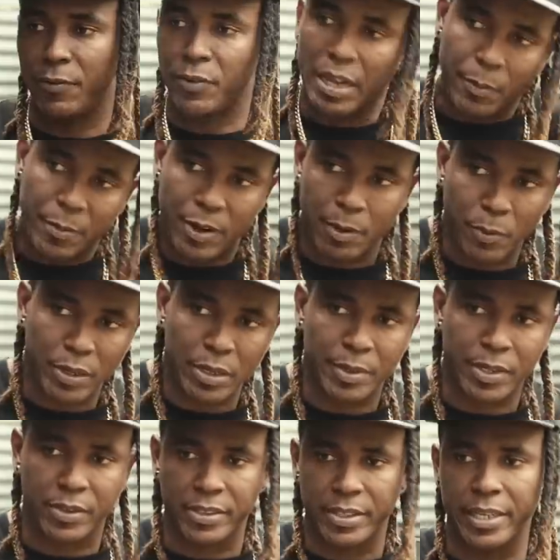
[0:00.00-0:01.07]
If we don't make the money, it makes
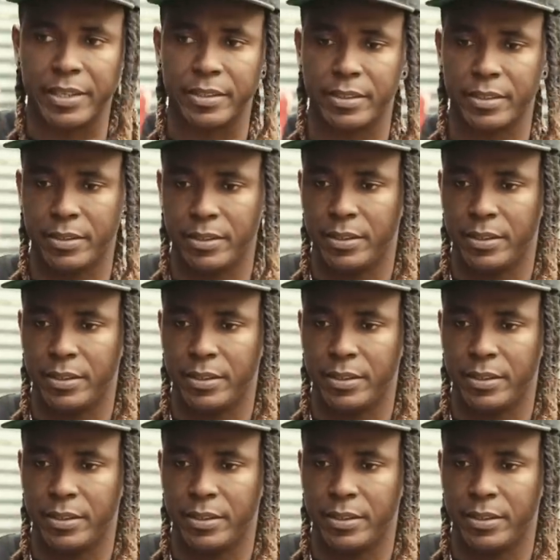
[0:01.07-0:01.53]
no sense.